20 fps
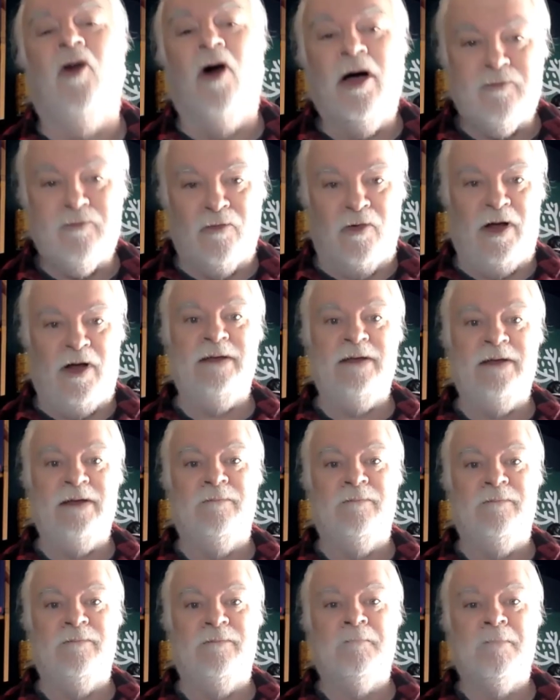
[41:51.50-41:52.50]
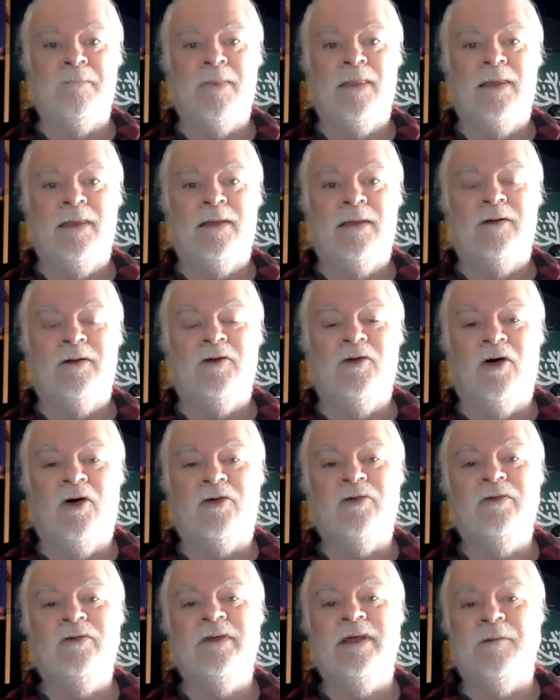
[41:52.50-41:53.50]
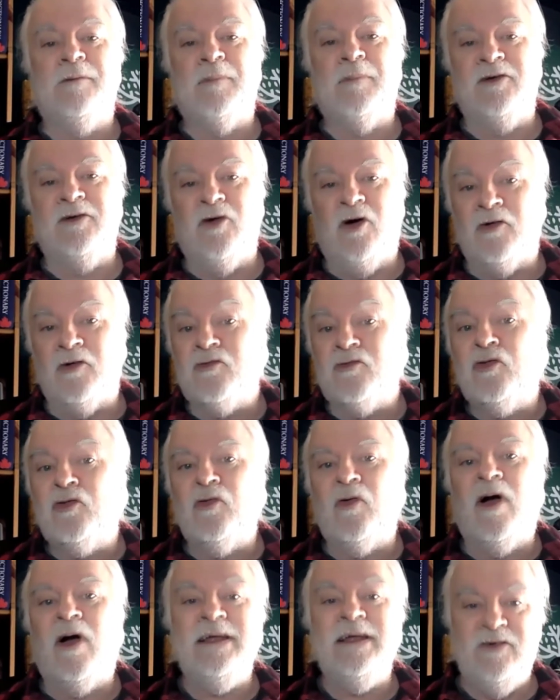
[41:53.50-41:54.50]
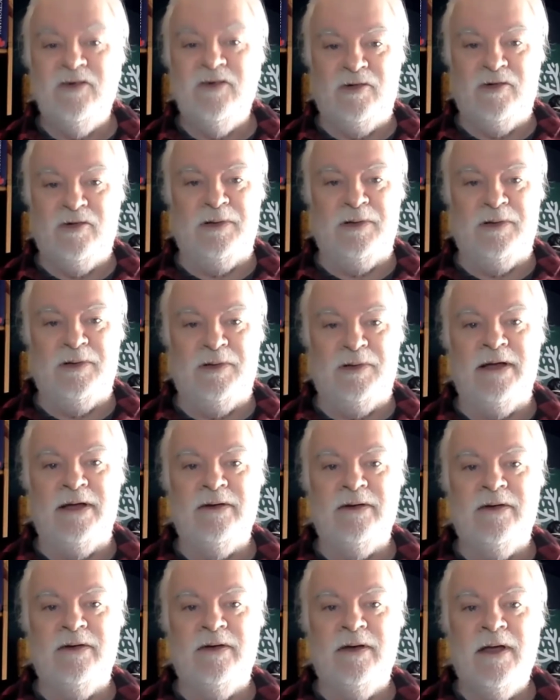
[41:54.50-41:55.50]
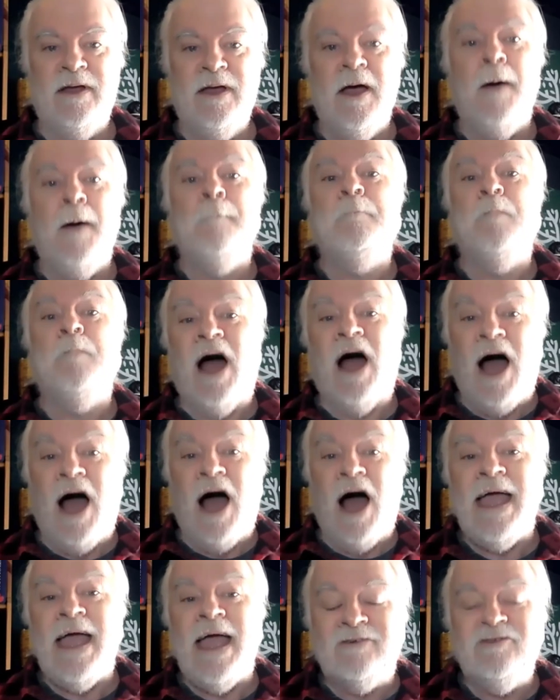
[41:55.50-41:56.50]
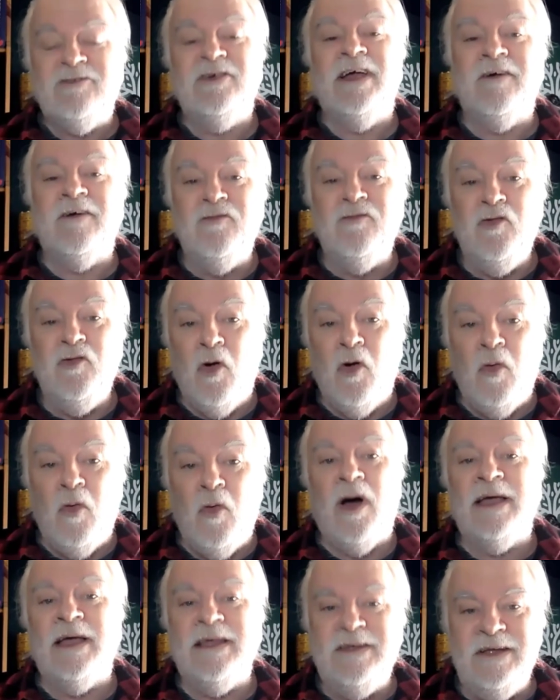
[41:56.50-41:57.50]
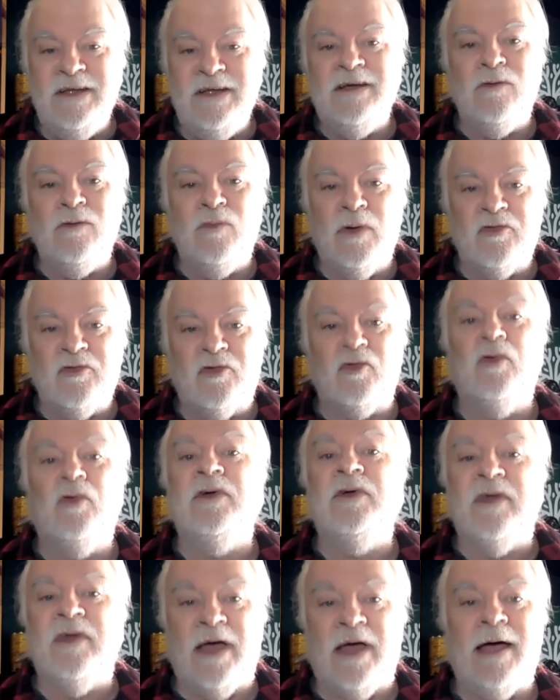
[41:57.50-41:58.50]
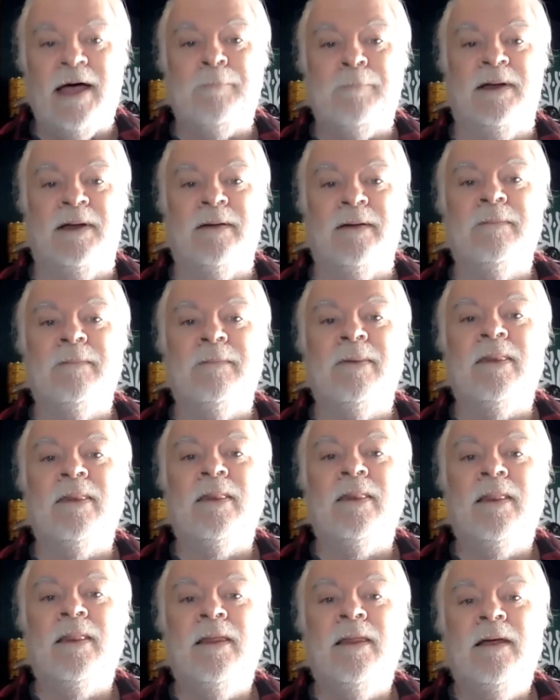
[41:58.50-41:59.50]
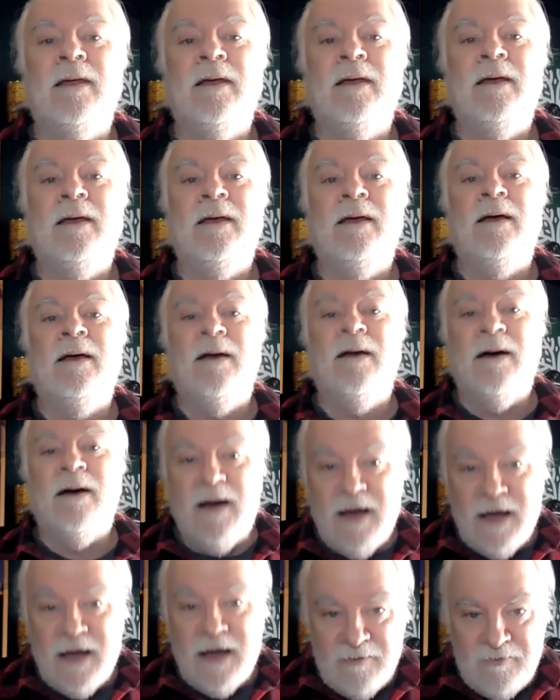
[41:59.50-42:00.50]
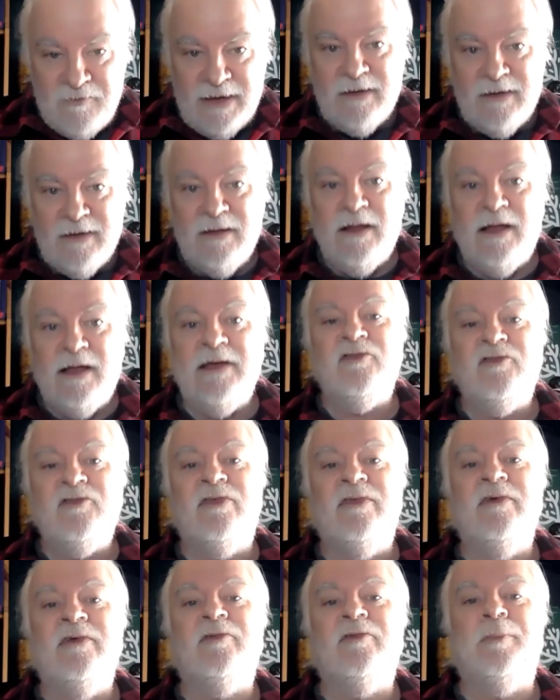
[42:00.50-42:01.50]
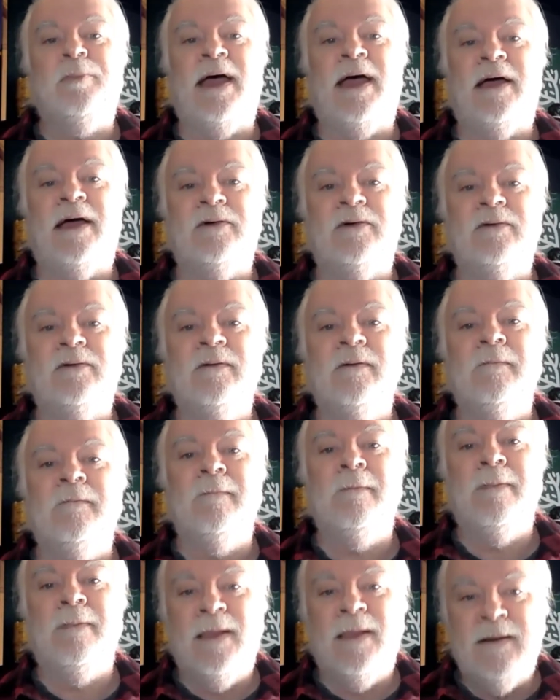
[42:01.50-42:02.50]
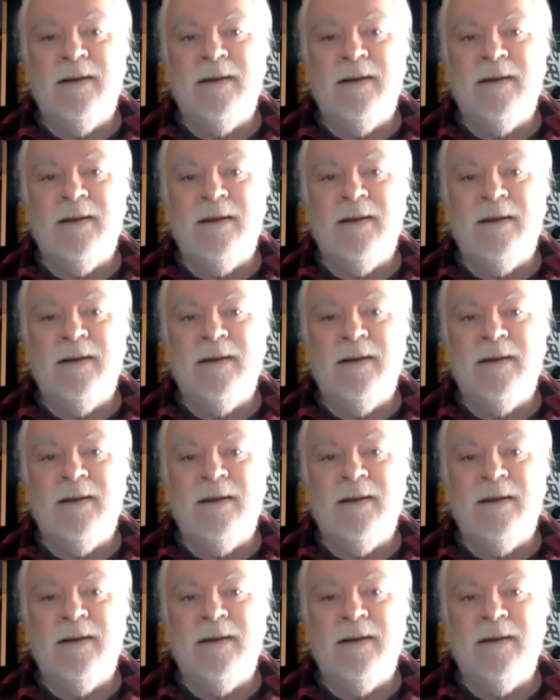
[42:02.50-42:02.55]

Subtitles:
not right, not only am I not trying to be right, but I actually have no idea what's going to happen. I've analyzed this pattern.